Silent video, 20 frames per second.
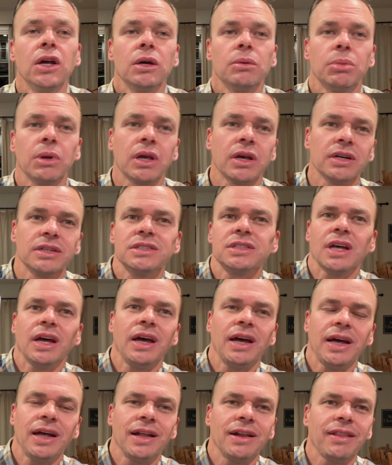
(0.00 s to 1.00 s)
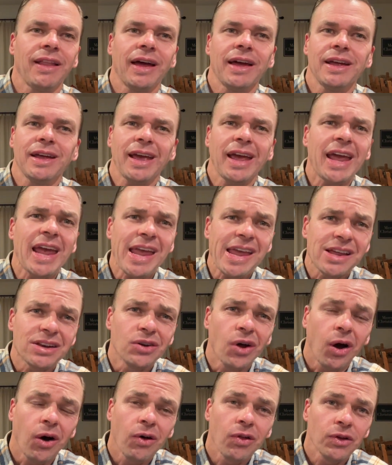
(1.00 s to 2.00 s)
because at like
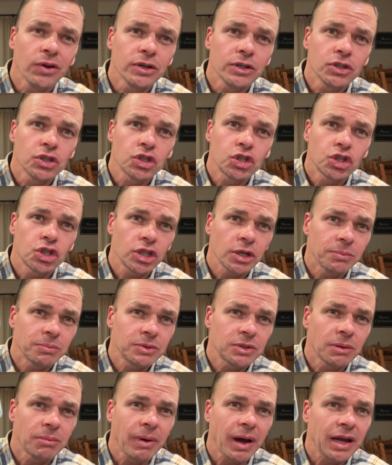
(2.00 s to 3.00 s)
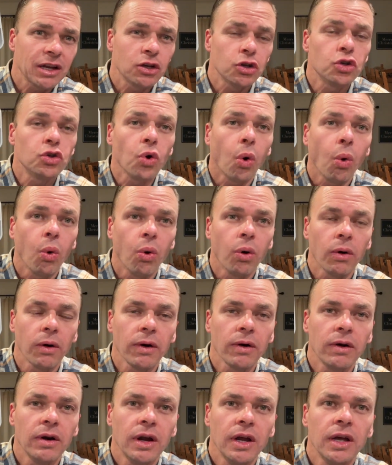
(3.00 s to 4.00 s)
$8 shipped to my
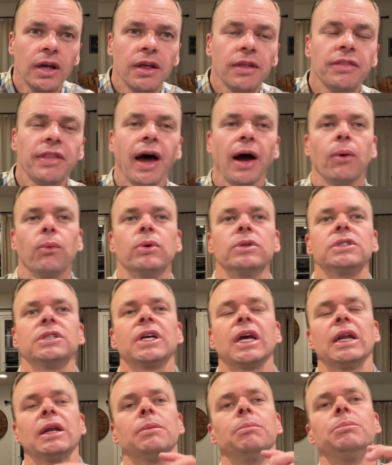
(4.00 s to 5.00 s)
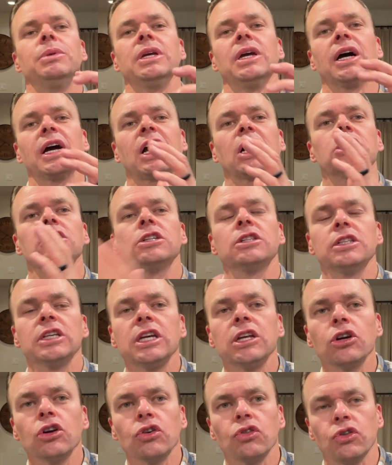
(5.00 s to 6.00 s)
door, that was gonna be a
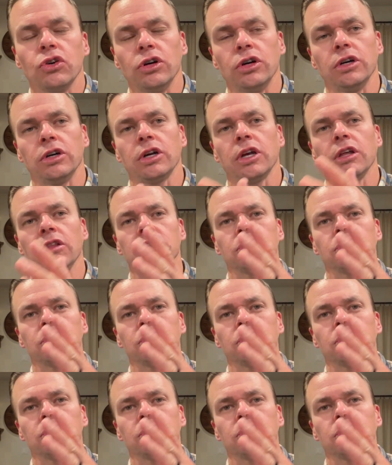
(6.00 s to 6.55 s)
cleaner look.